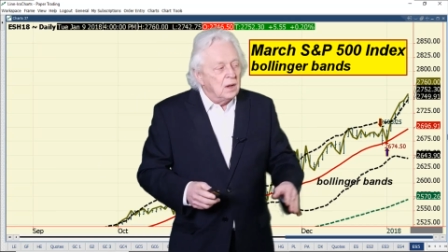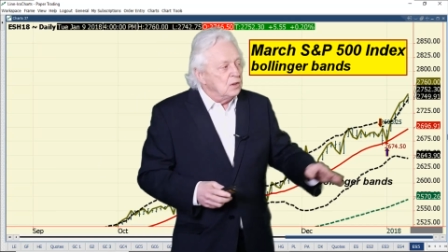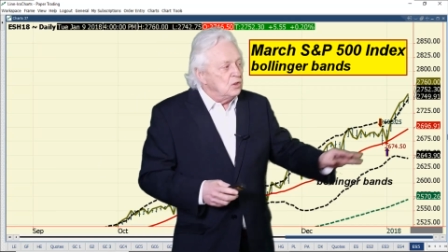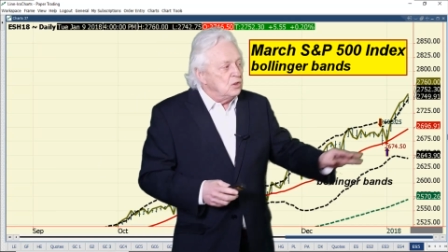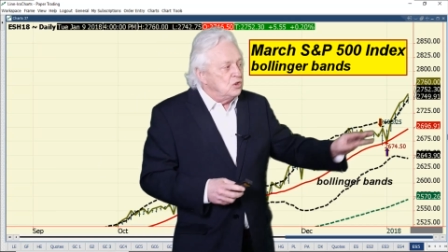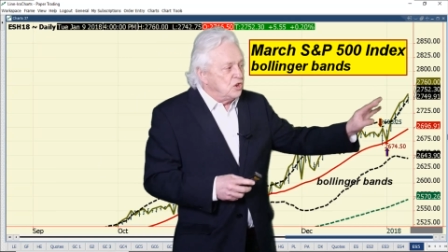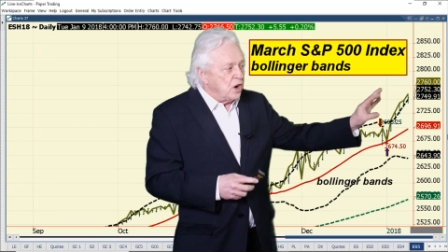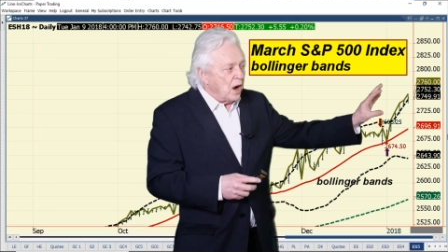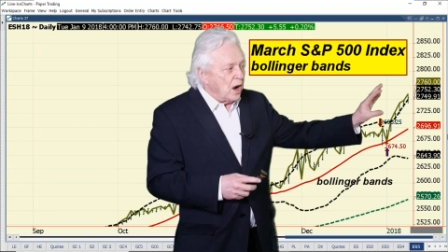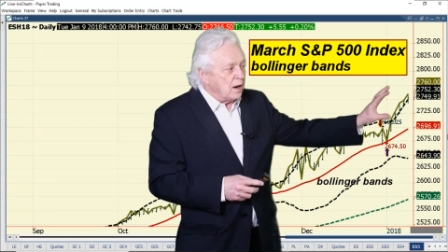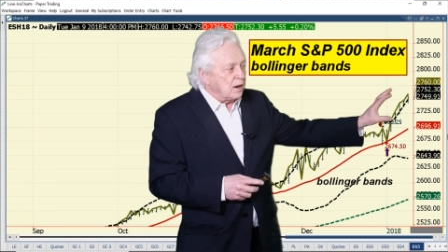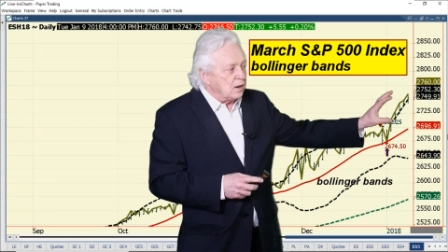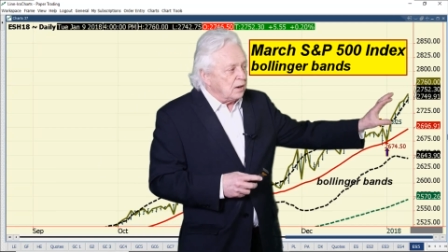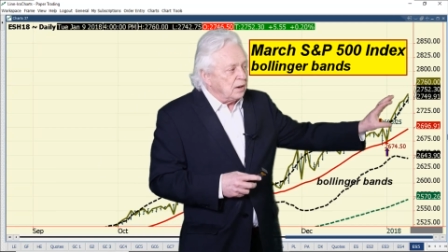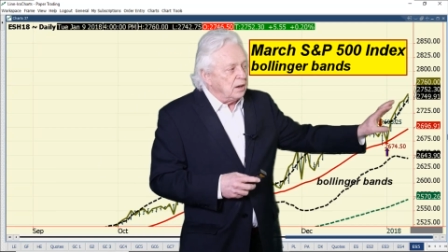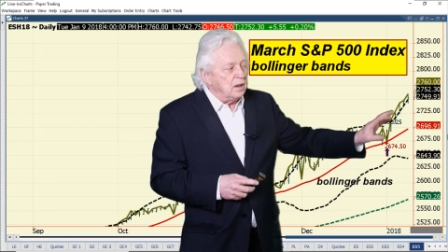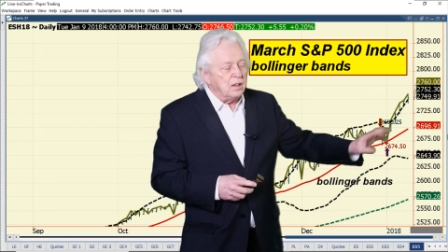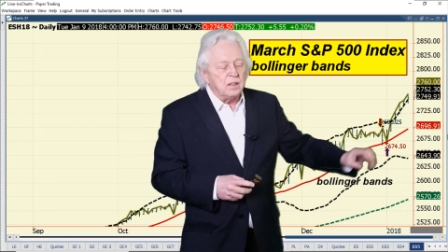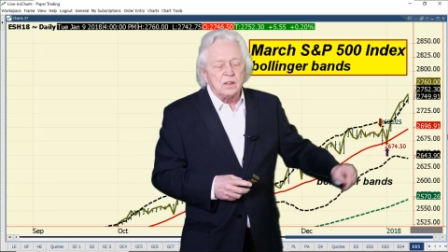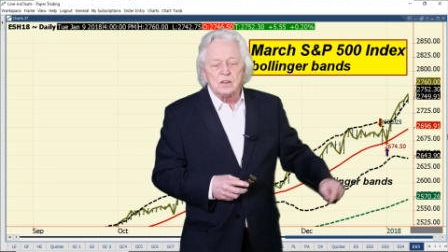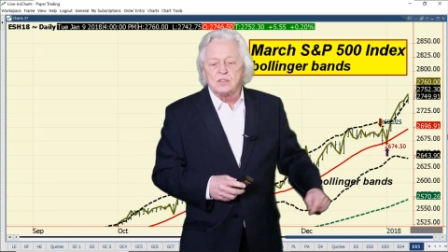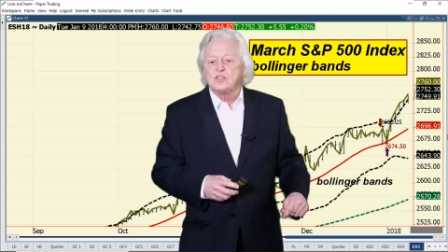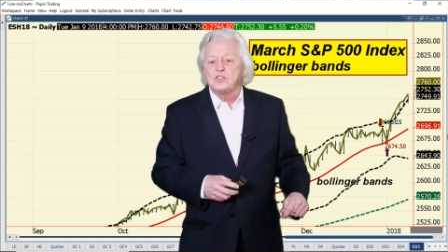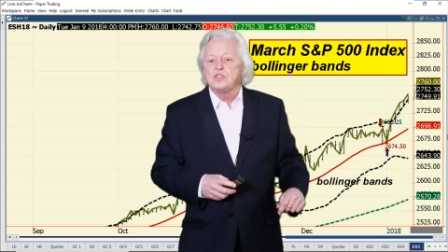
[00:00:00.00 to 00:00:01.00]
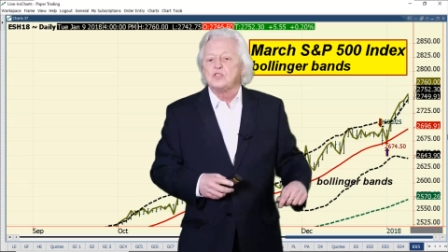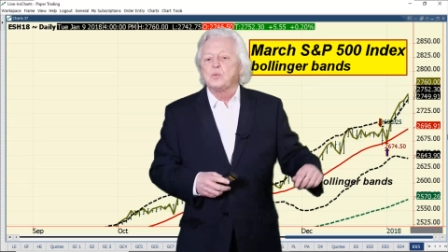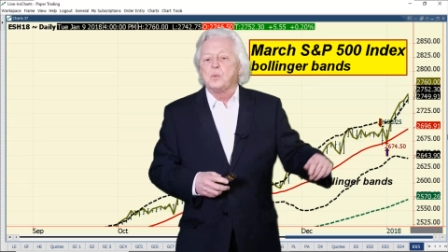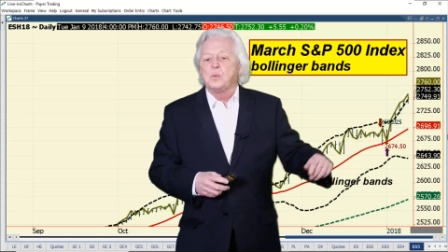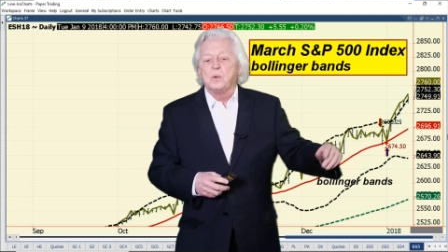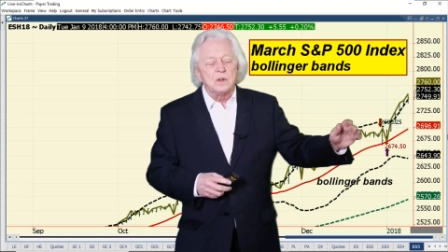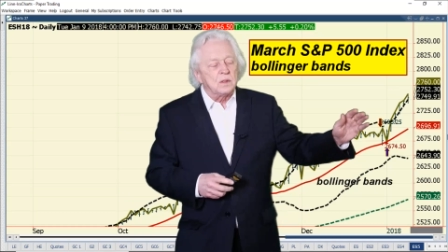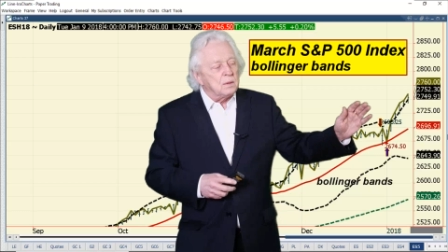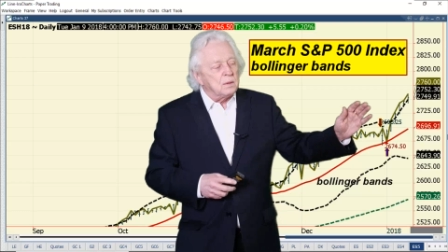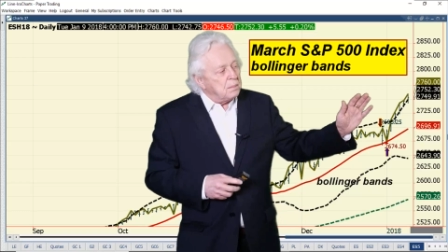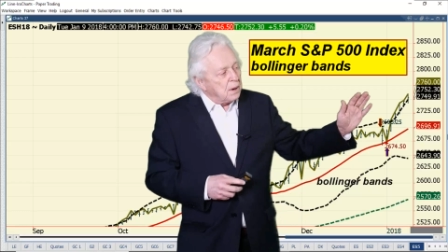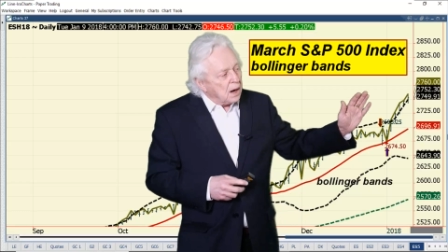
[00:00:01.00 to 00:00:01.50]
Generally, this is
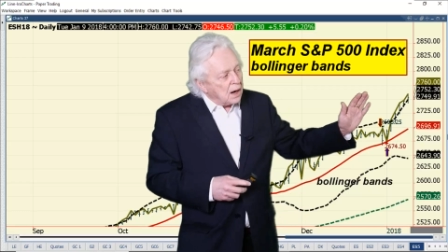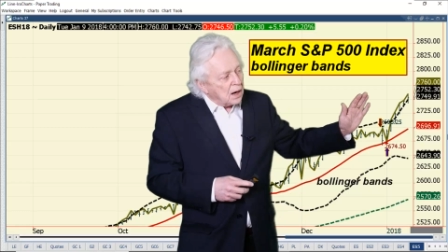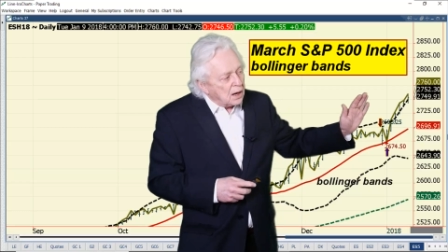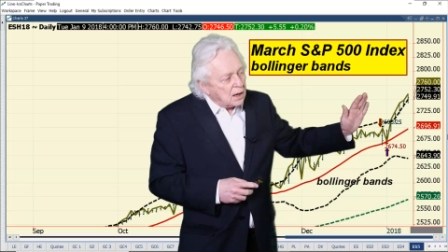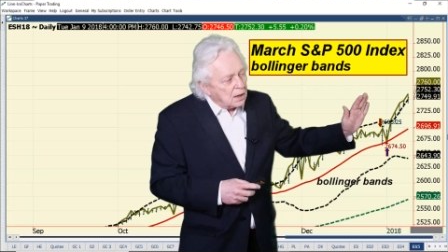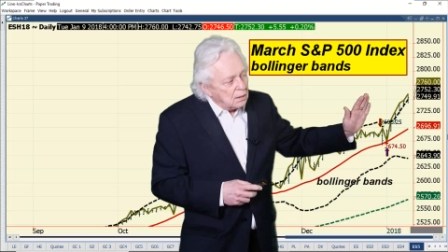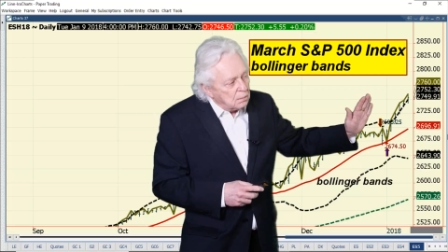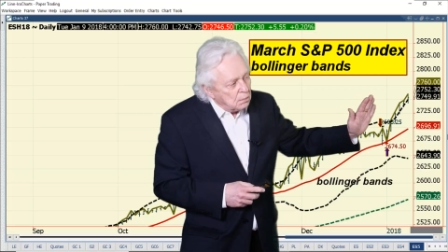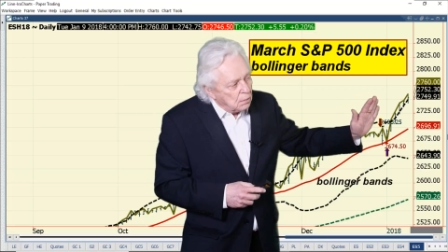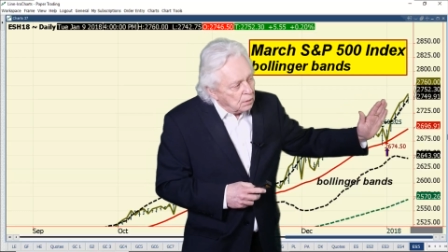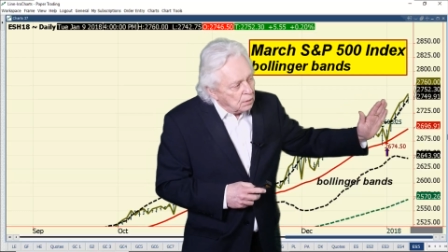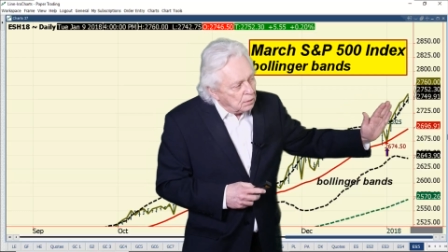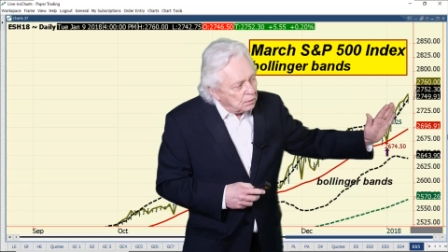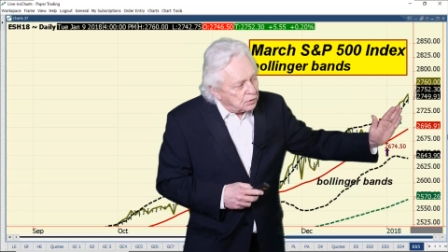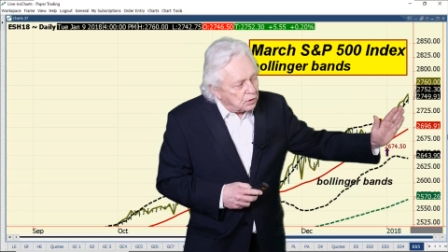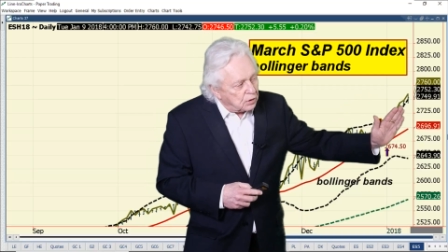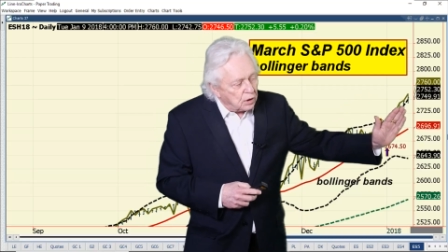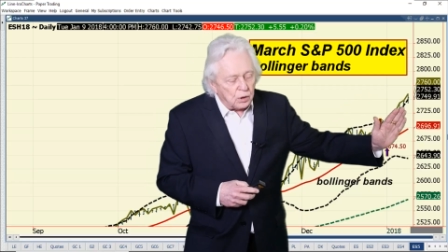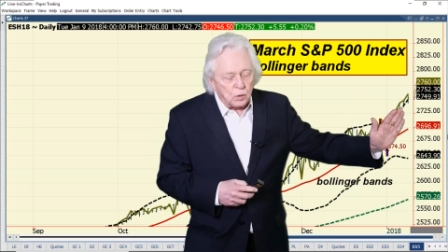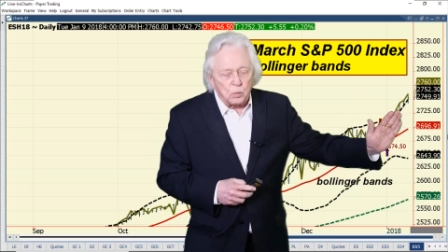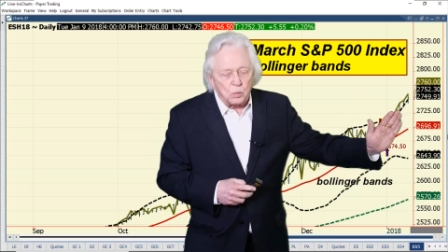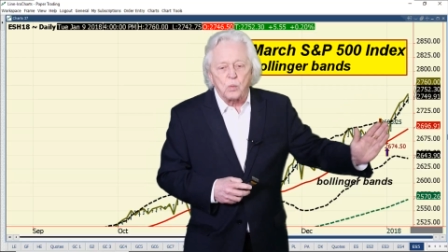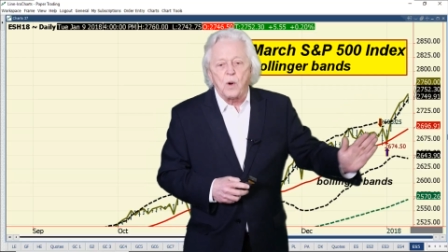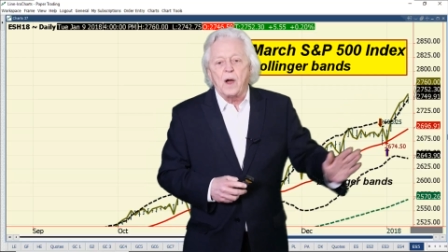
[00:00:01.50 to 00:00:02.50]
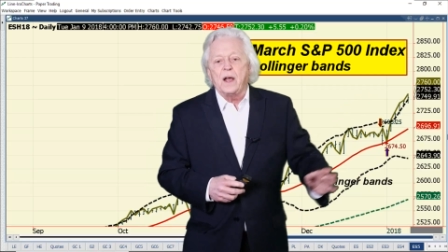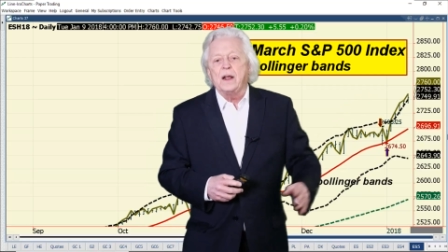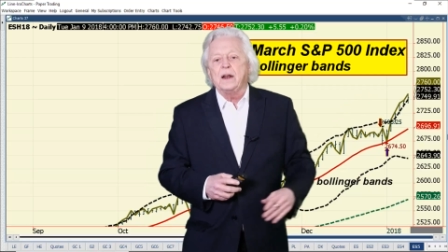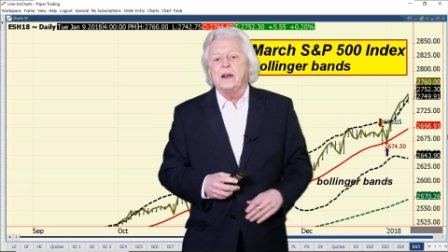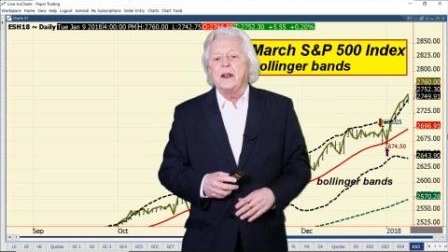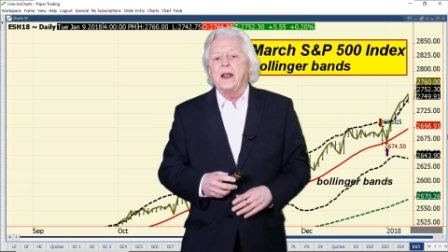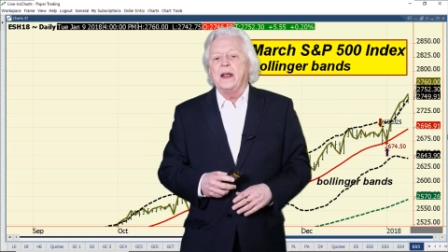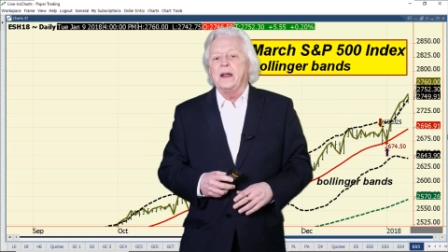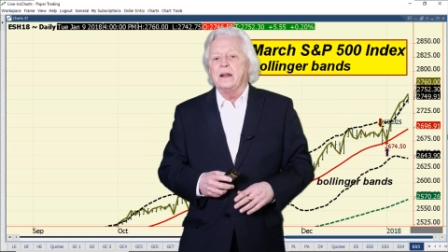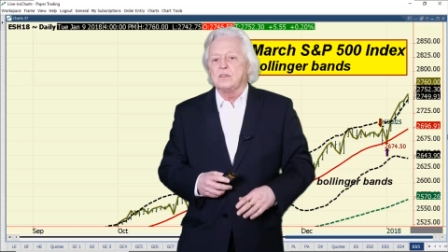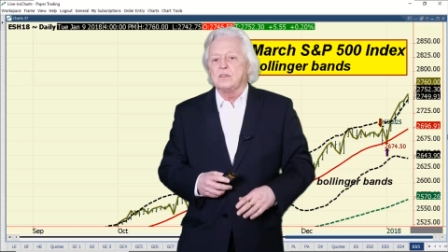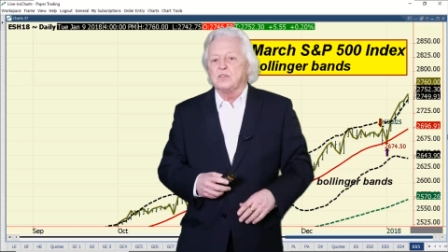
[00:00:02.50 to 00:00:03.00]
where the market moves to the right
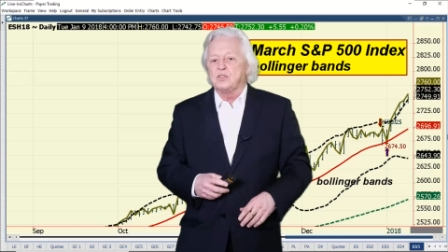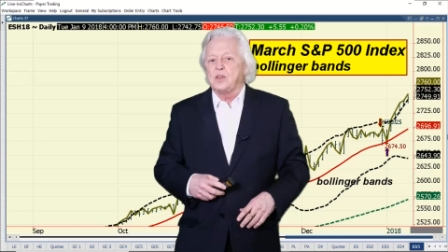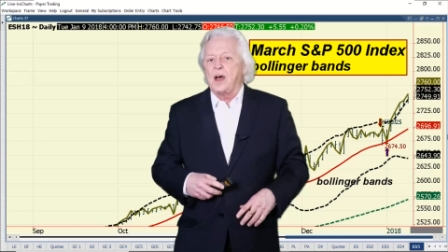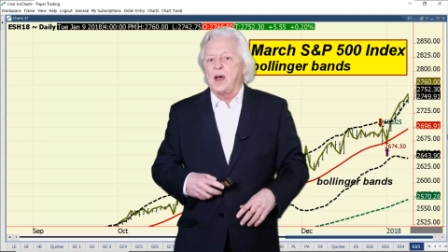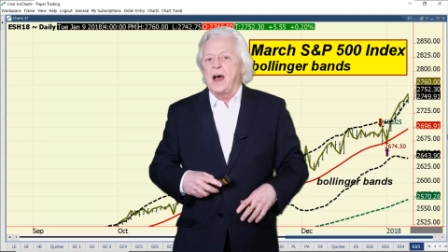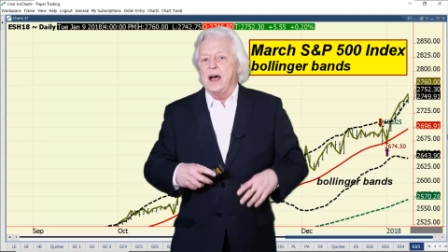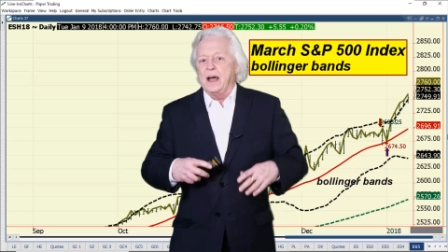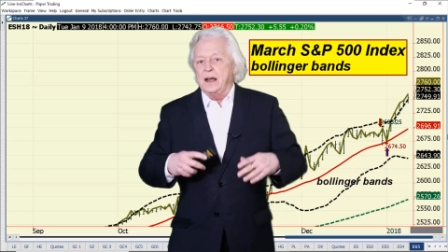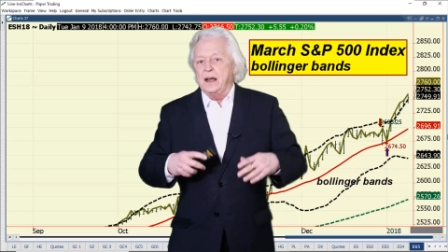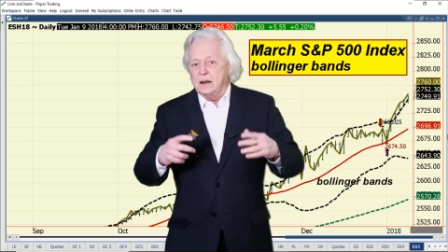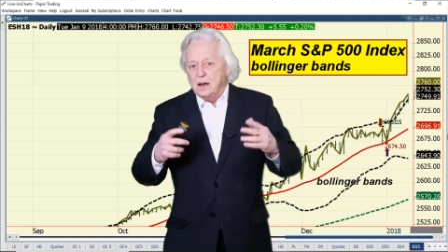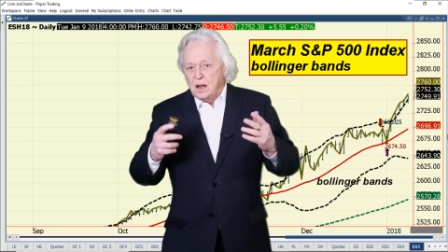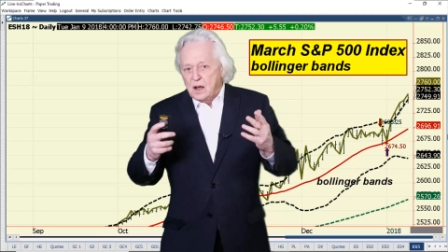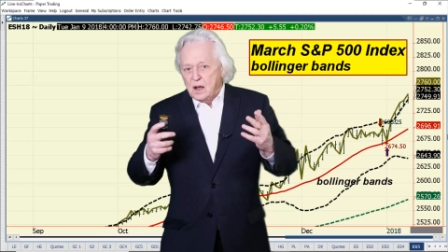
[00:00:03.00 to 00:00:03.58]
hand side.